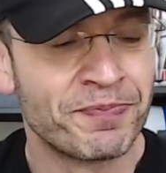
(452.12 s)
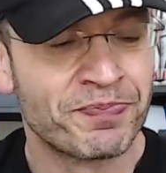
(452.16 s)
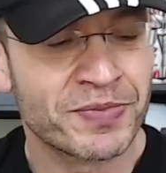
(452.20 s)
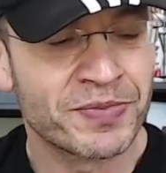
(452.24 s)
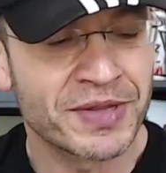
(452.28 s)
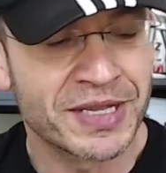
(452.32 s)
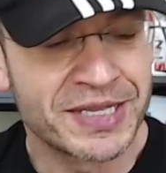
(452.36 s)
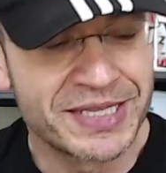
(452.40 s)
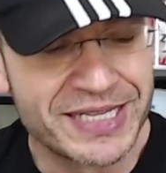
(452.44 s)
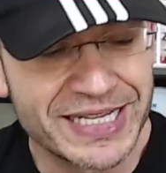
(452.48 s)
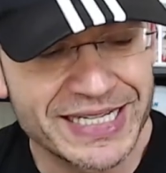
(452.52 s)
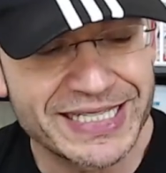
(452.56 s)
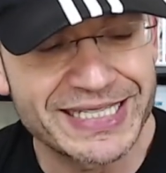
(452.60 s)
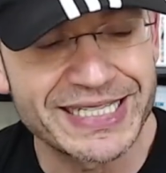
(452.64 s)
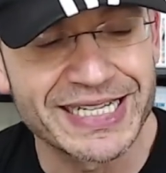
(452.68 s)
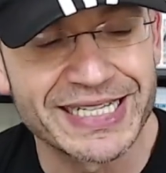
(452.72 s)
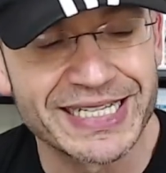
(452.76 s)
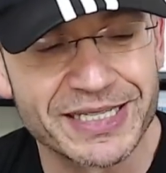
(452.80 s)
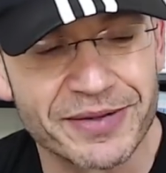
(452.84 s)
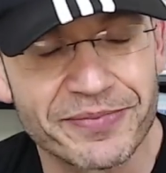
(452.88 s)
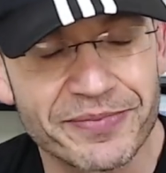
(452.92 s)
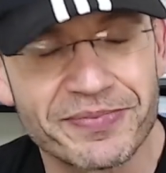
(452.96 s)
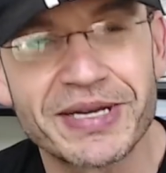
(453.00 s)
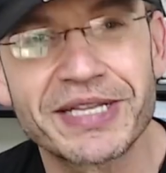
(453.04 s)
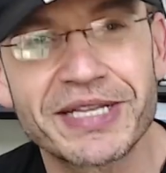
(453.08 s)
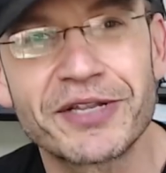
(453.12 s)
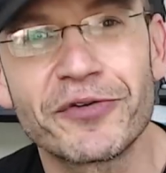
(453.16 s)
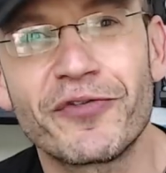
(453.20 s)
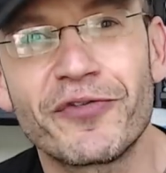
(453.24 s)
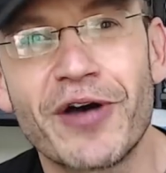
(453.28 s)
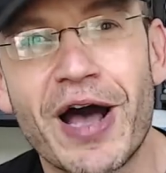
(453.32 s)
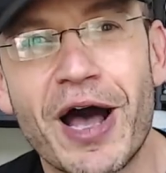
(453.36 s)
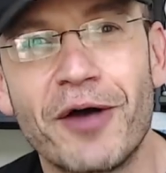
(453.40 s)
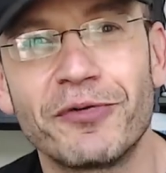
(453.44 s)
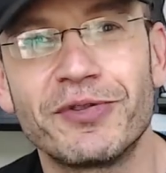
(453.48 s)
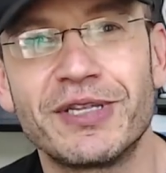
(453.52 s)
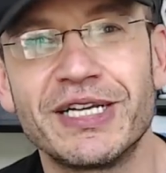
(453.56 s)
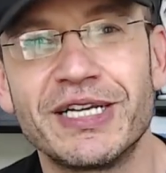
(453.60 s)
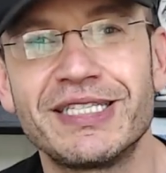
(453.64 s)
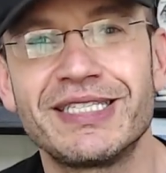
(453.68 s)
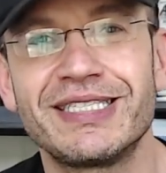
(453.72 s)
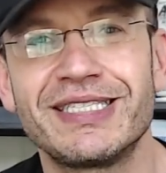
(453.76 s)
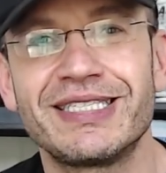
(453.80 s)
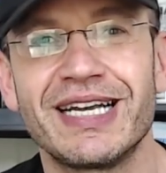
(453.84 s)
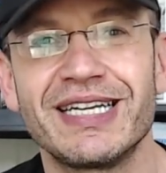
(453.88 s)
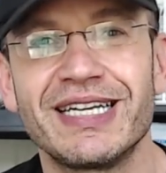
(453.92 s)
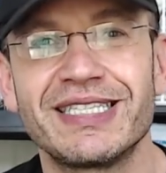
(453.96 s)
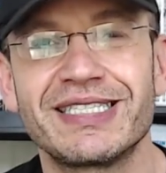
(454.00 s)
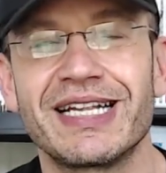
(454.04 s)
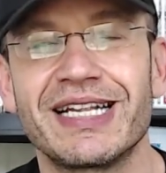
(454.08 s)
This is a bit of how this
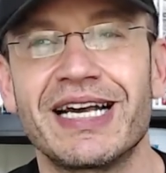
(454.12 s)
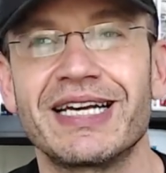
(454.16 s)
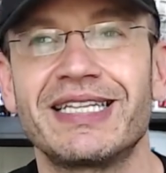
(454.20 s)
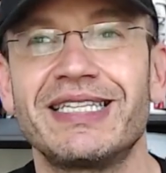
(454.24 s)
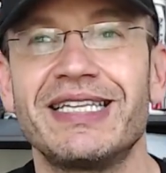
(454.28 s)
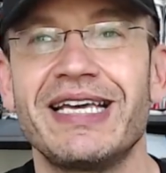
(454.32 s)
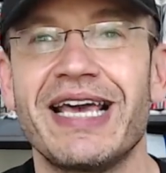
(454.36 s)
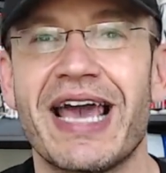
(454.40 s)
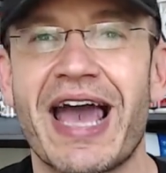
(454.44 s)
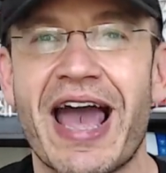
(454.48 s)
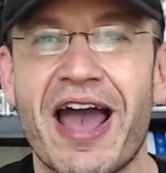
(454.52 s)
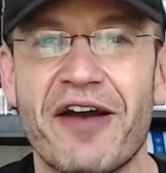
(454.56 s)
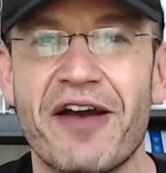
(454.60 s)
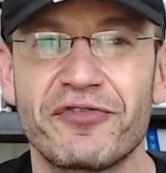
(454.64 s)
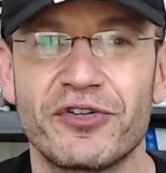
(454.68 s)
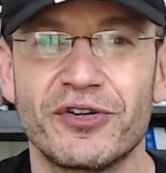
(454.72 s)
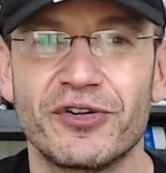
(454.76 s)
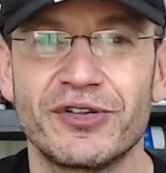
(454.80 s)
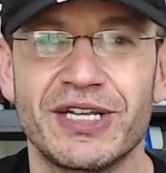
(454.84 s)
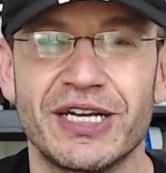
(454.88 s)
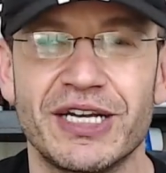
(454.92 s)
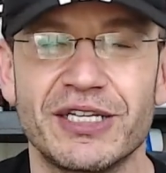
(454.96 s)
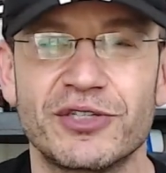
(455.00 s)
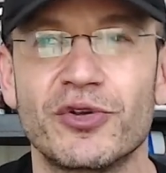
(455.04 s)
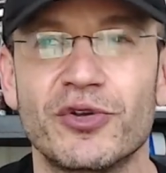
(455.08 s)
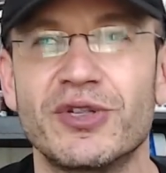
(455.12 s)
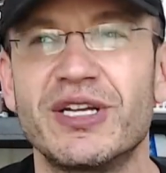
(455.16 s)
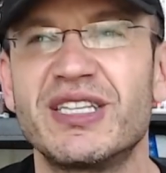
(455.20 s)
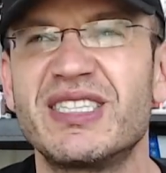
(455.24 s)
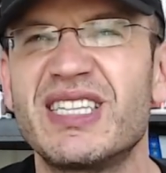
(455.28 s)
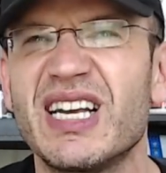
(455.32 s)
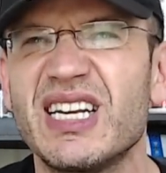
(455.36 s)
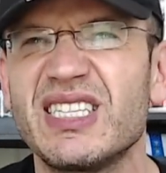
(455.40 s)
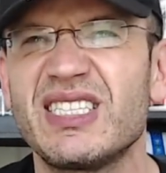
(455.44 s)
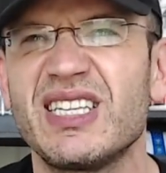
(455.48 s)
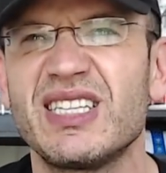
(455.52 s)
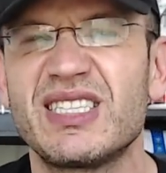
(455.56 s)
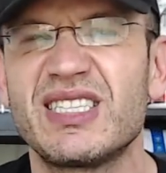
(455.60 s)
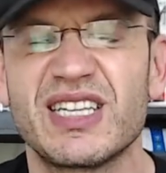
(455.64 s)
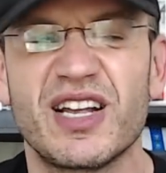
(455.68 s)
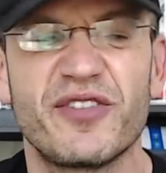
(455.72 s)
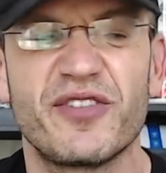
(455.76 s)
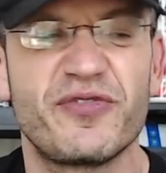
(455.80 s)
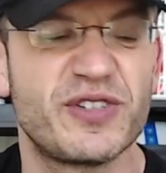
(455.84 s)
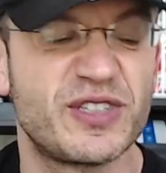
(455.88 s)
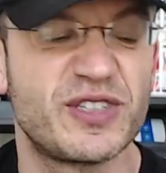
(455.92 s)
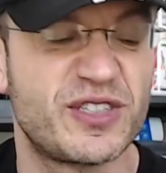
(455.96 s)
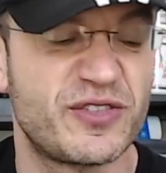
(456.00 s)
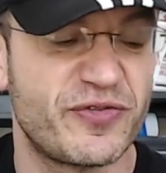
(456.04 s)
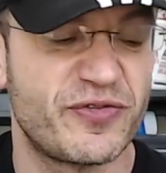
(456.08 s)
tastes, like the aftertaste. So the taste itself
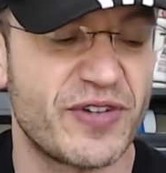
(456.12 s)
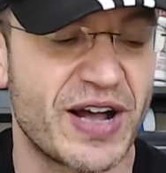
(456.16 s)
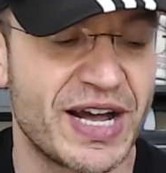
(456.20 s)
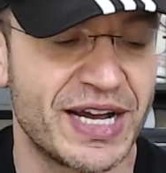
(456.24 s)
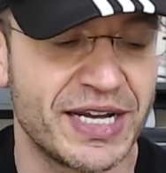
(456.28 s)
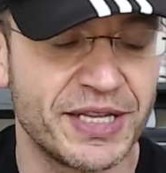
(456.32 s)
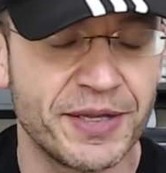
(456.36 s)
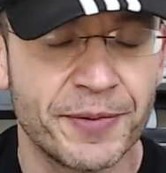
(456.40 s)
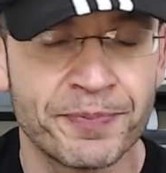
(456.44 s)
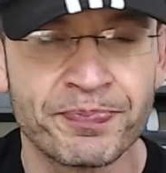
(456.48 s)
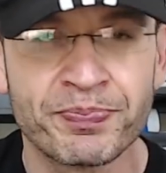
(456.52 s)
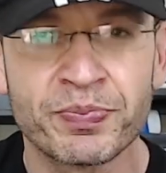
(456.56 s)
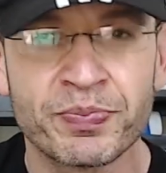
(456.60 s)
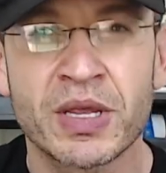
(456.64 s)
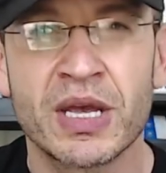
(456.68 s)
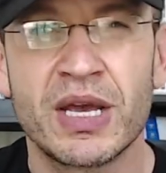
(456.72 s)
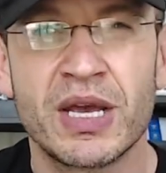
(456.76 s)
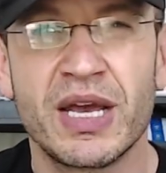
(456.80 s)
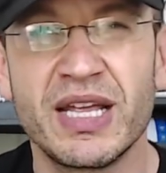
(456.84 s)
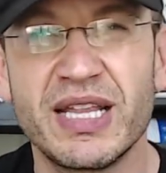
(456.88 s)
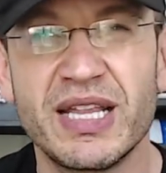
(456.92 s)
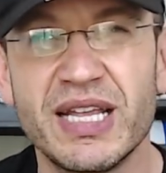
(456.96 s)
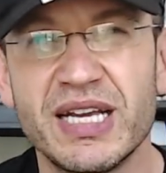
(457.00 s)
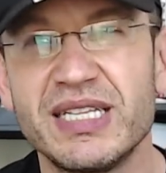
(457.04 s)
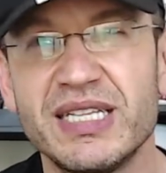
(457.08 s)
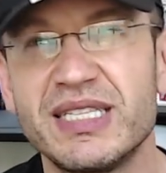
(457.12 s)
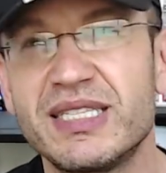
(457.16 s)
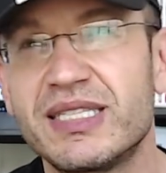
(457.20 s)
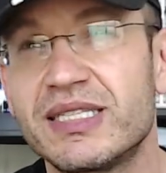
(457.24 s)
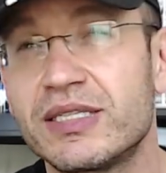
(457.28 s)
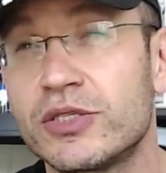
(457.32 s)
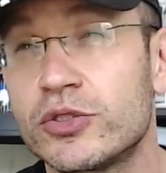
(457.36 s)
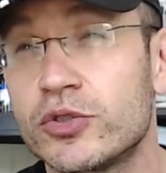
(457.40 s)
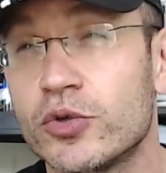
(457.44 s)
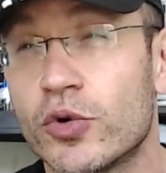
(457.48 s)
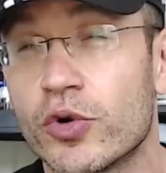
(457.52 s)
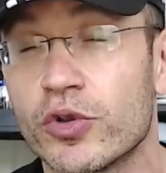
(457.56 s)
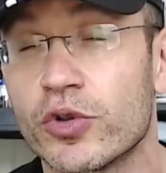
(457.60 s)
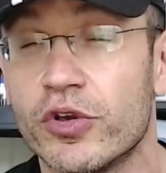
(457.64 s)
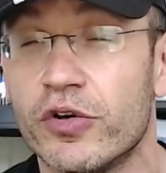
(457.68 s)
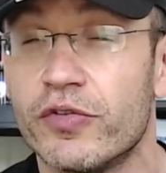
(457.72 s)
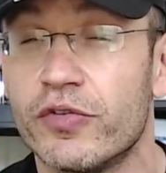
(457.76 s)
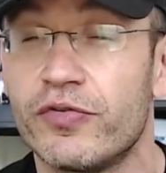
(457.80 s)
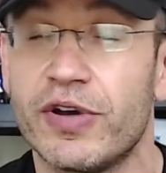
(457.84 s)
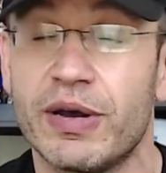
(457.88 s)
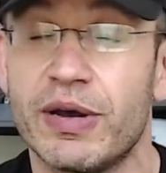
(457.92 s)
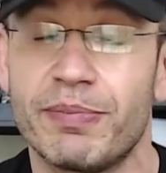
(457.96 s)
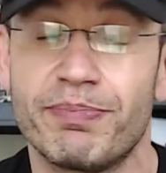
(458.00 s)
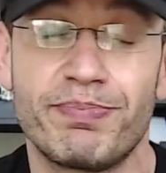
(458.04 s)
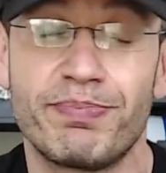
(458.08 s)
is fine. It is sort of
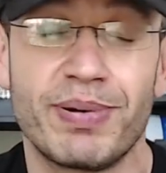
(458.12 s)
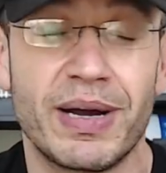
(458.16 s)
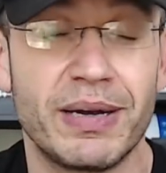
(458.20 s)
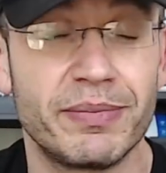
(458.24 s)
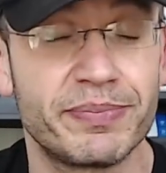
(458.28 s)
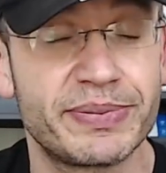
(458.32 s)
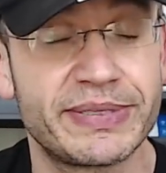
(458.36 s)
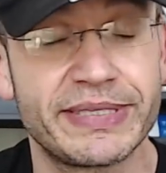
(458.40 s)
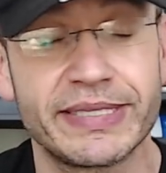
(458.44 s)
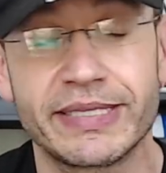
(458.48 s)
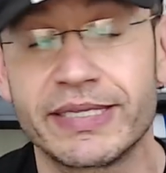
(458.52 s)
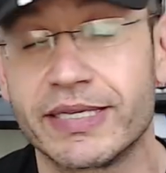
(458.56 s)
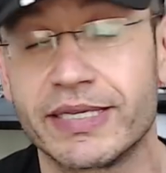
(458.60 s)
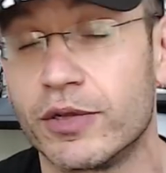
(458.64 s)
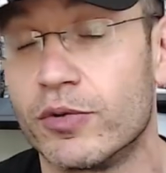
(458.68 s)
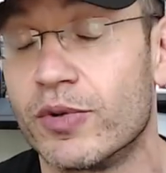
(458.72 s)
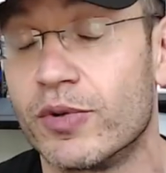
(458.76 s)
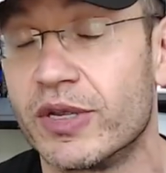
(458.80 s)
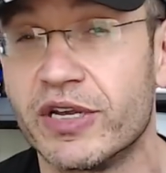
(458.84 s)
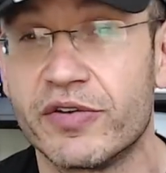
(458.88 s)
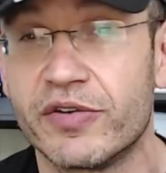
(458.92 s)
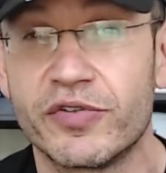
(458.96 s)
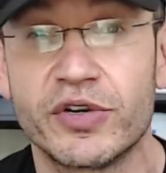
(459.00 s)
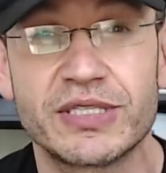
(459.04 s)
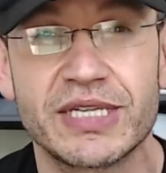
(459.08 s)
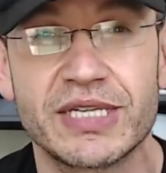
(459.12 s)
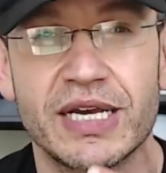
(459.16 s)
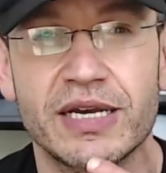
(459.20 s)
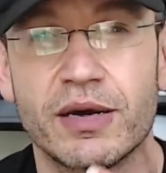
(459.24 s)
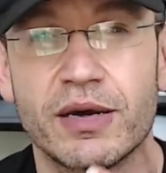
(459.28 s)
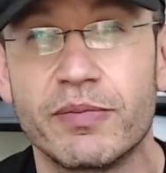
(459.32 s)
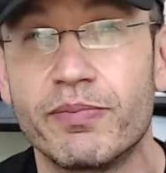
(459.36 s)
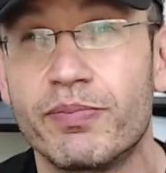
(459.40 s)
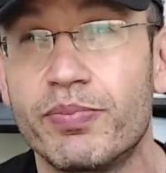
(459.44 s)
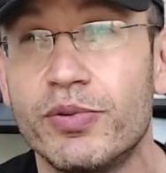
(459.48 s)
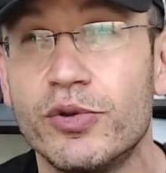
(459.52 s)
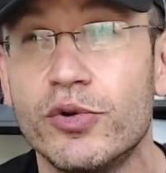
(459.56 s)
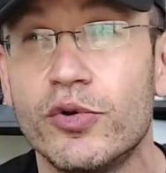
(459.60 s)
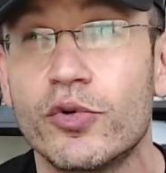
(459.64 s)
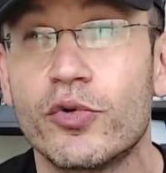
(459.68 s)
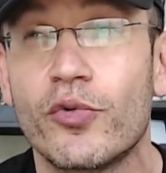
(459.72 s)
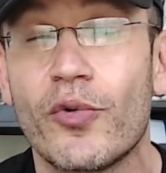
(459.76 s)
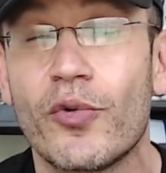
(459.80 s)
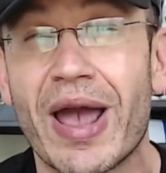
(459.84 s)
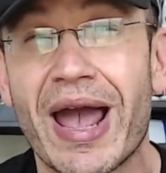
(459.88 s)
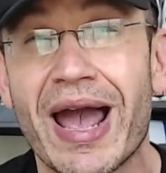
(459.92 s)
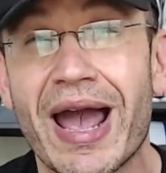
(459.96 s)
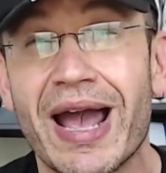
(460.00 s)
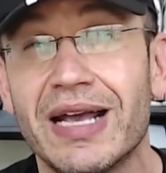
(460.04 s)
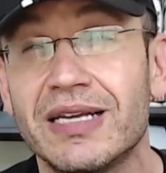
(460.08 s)
a bumpsicle, whatever. It's like a blue
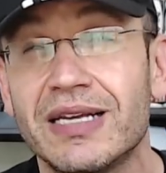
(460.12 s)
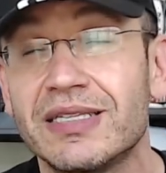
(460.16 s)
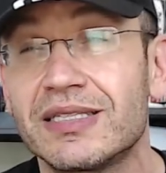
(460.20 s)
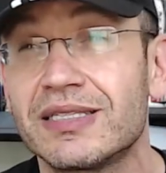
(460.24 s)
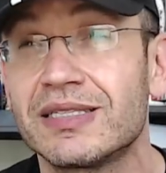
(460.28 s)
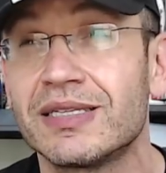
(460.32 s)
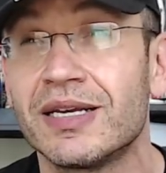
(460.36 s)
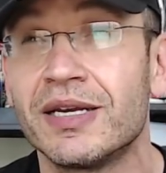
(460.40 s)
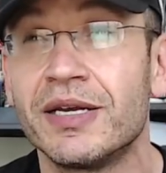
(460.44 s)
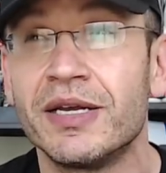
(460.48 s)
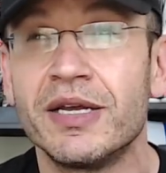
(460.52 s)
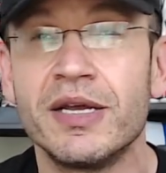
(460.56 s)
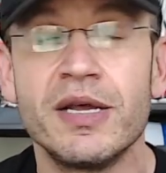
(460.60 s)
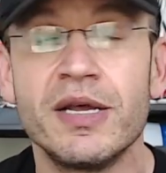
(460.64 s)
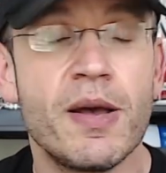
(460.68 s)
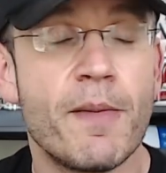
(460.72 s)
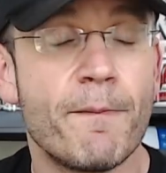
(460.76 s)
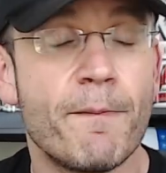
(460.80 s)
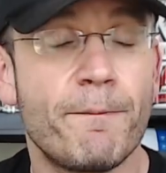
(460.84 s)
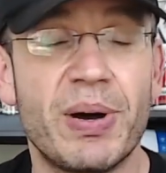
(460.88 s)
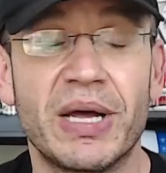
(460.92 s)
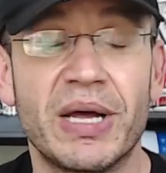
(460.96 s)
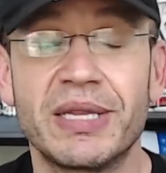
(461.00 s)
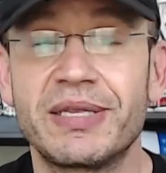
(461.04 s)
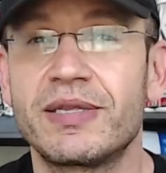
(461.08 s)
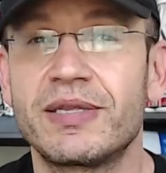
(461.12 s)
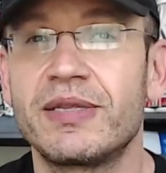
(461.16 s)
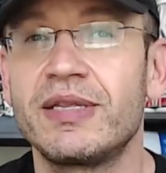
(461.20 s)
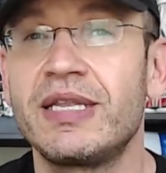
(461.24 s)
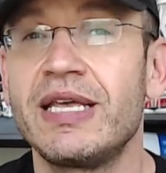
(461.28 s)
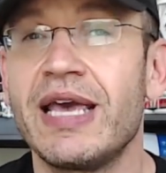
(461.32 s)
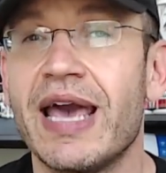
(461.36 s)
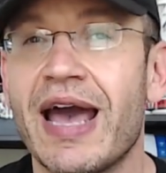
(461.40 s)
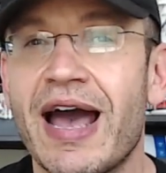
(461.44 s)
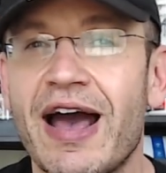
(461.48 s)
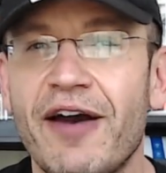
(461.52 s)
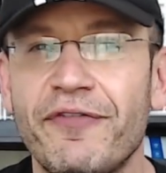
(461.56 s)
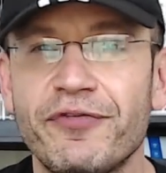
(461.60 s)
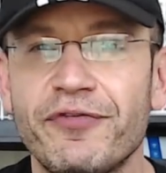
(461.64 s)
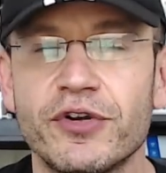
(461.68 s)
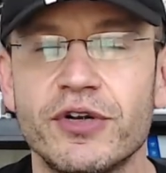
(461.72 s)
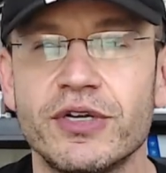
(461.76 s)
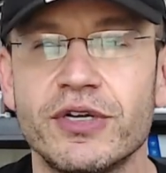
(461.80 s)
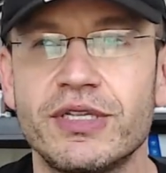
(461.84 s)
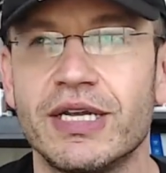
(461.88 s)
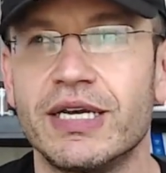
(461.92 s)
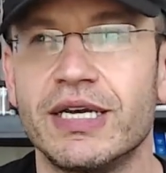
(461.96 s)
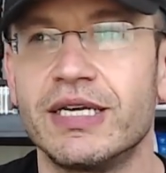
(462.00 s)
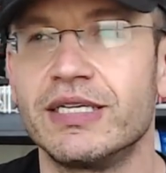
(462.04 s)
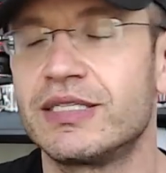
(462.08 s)
raz, but the
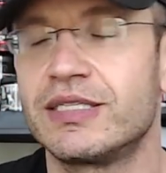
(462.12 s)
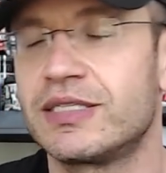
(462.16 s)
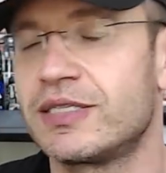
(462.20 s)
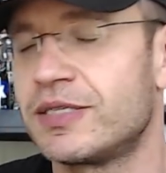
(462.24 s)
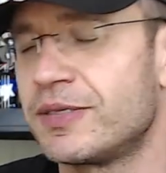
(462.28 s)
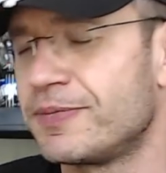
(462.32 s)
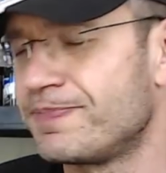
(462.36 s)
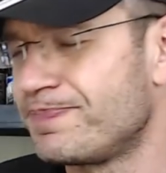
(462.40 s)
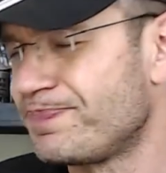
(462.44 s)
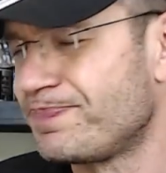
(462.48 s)
aftertaste,